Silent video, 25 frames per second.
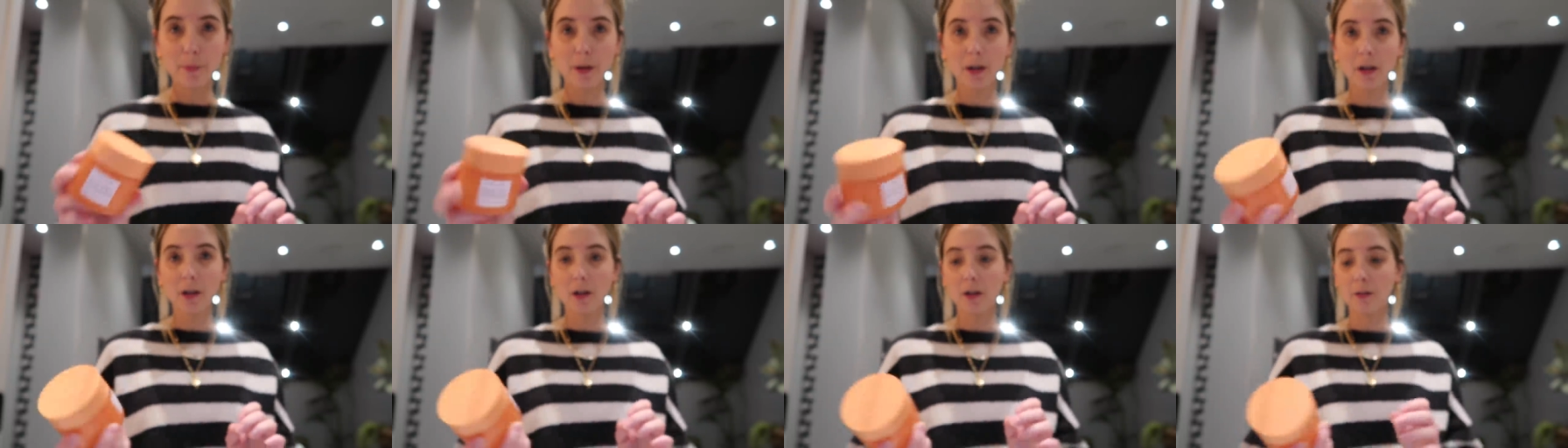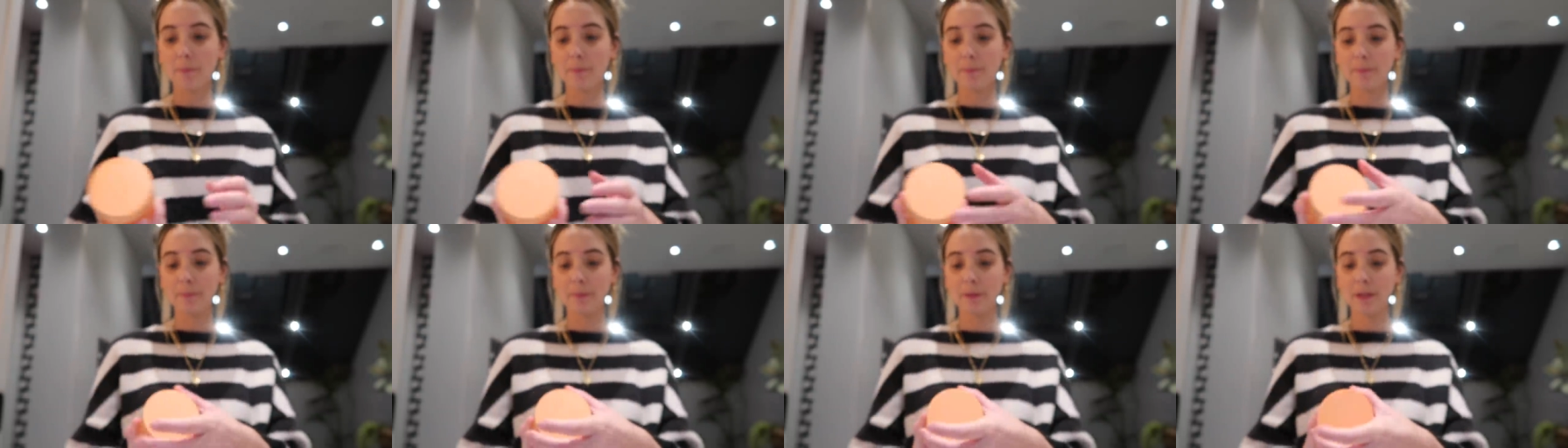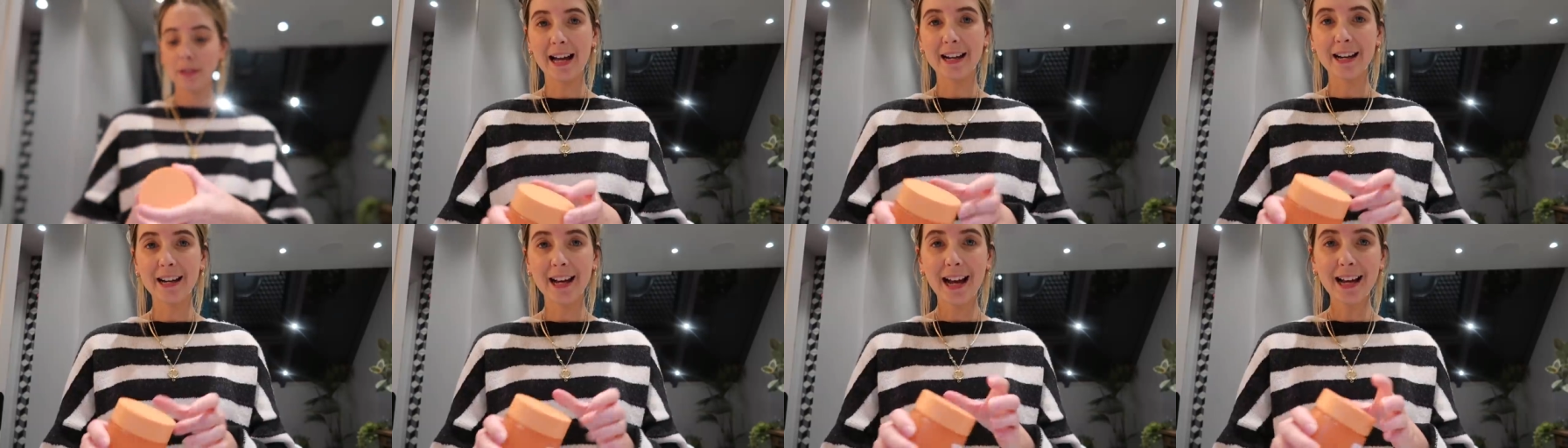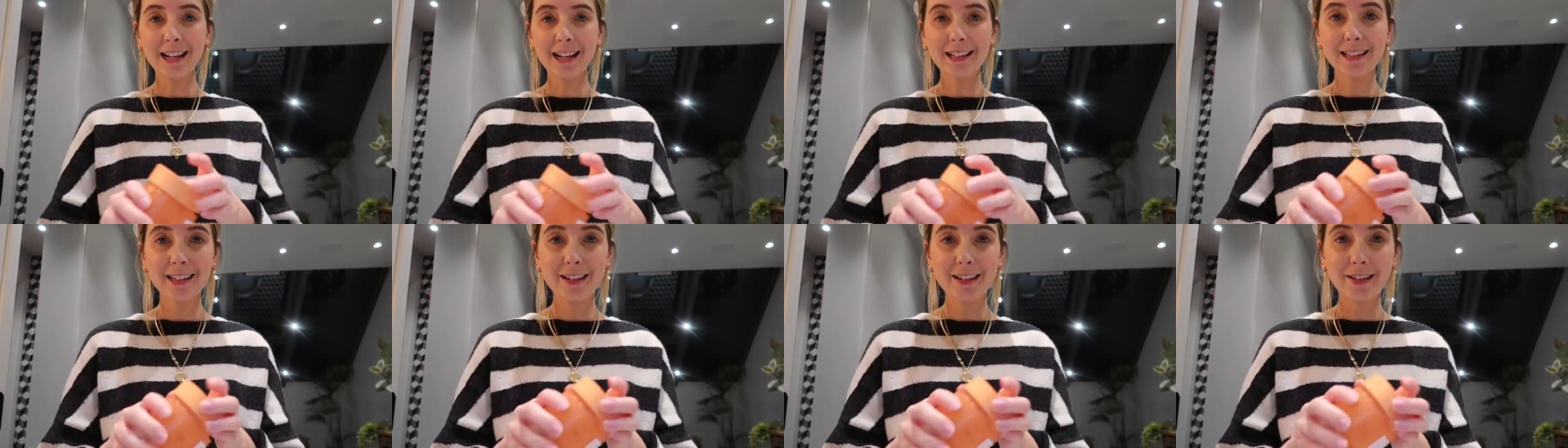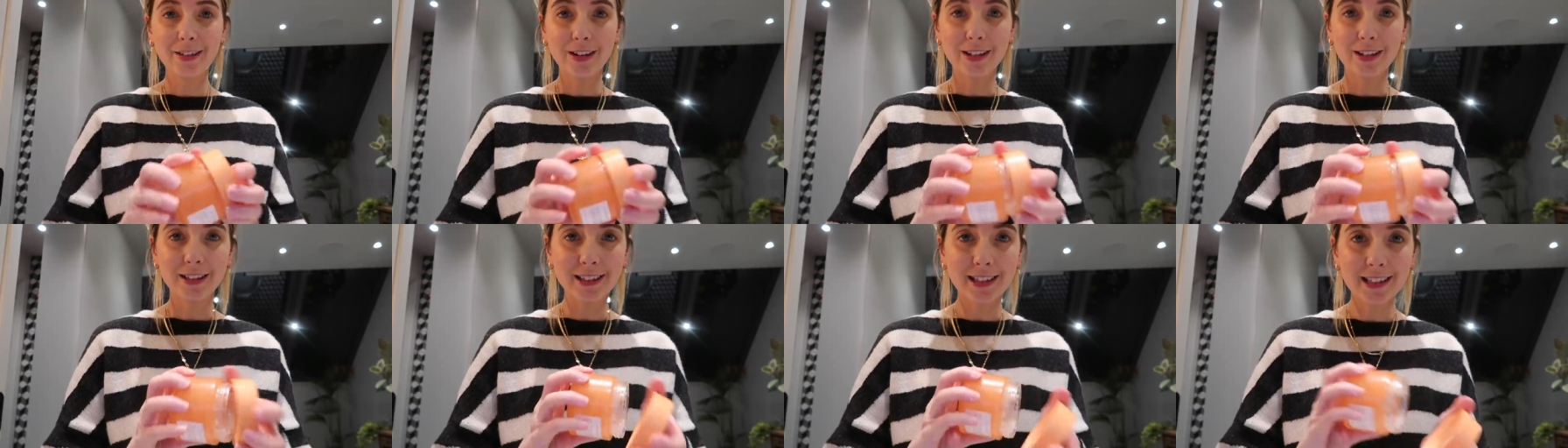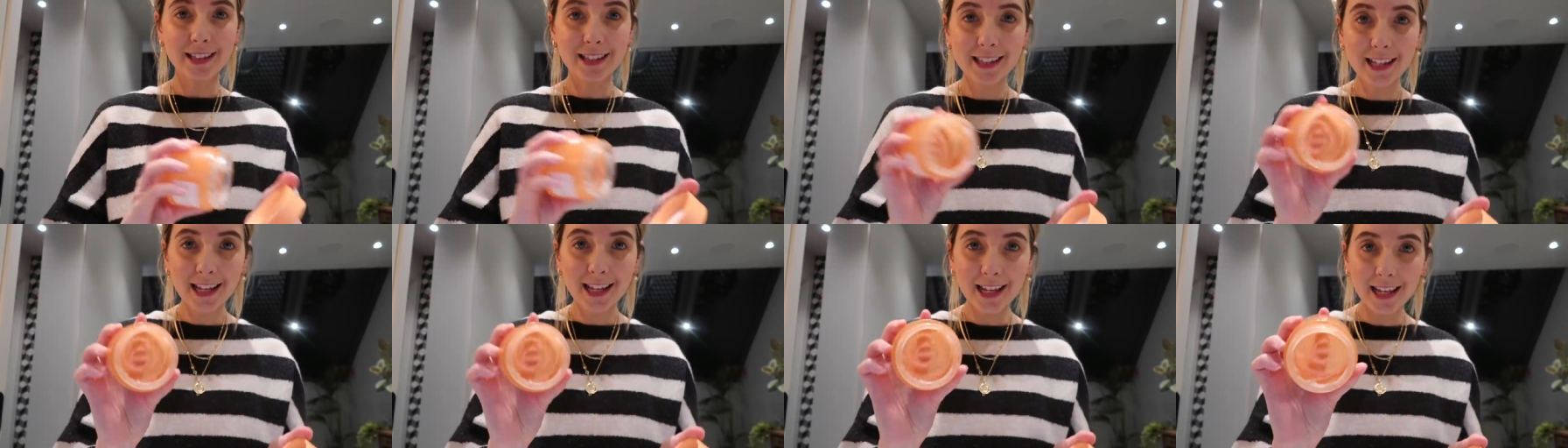Balm. And as you can
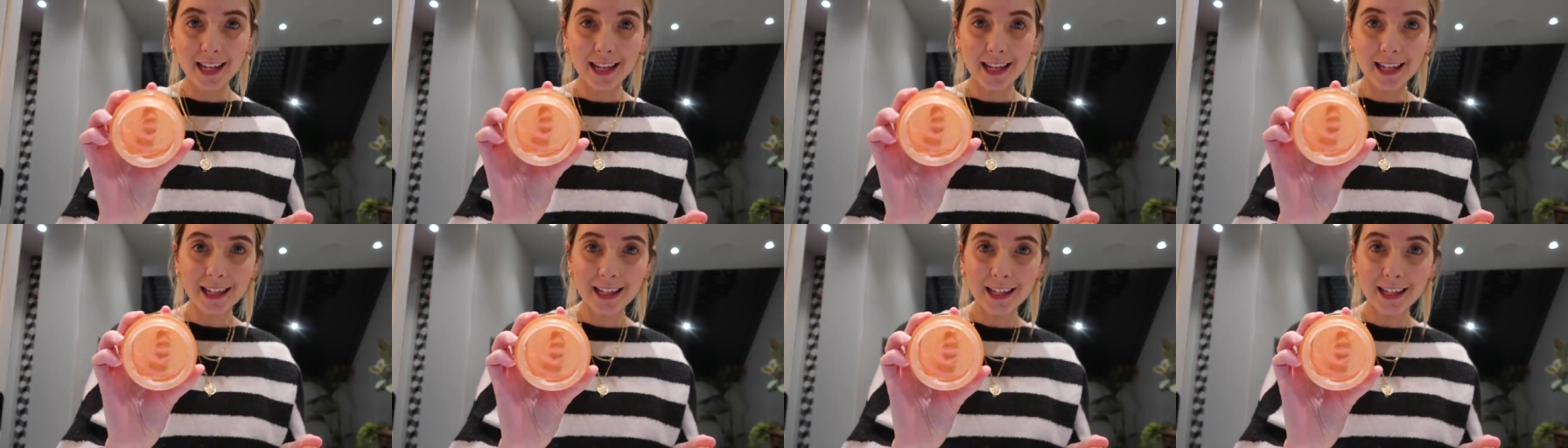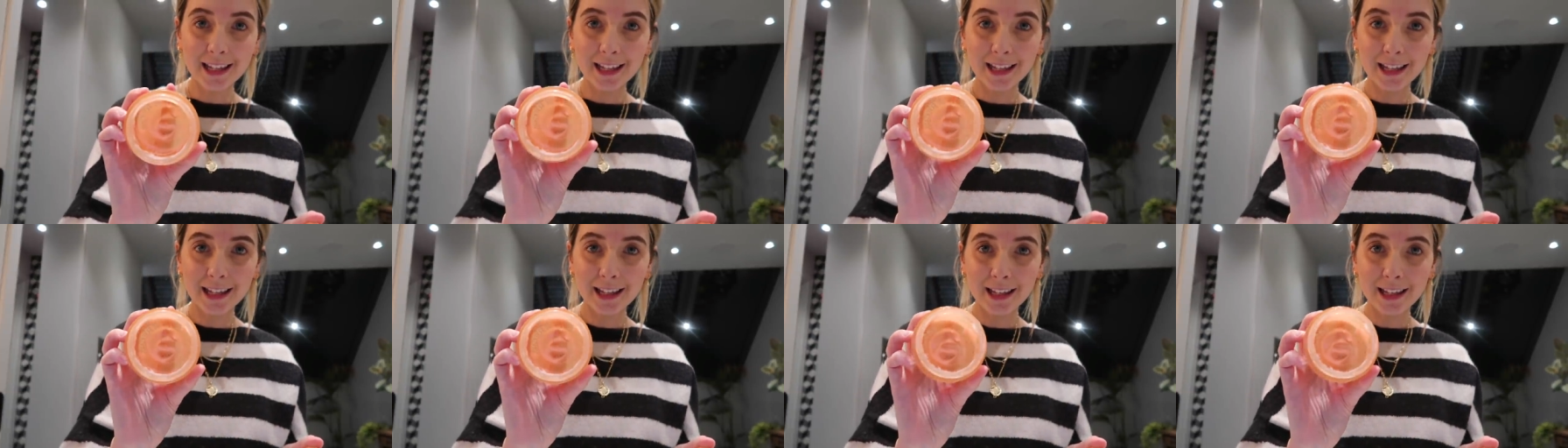see,